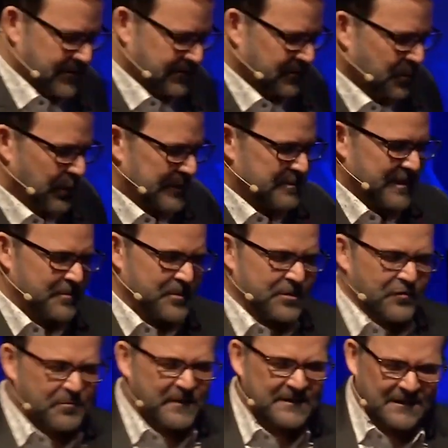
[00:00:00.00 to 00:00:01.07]
the Lord, maybe
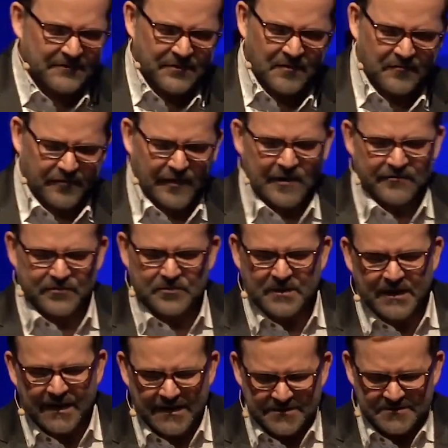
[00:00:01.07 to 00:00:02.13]
you've been living far from
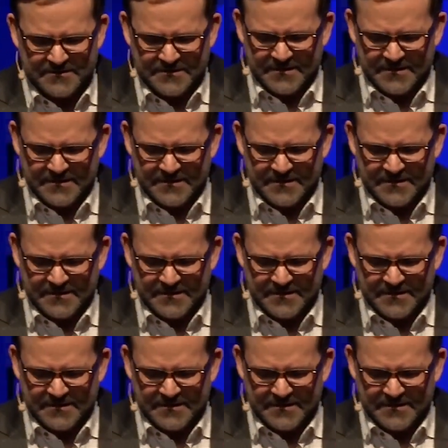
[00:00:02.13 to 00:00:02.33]
God.